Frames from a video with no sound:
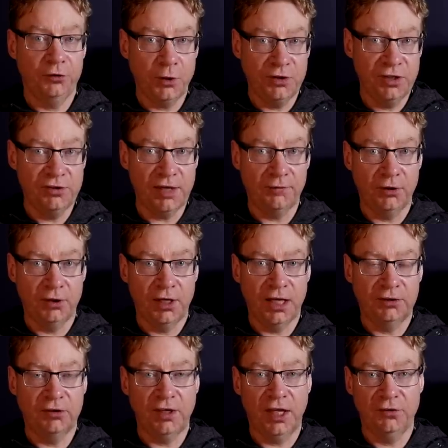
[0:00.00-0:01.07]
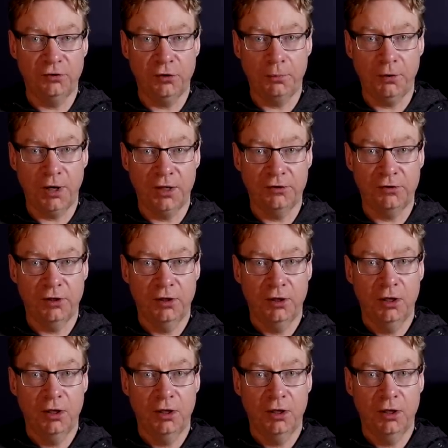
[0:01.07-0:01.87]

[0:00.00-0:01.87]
27 at today's stock price.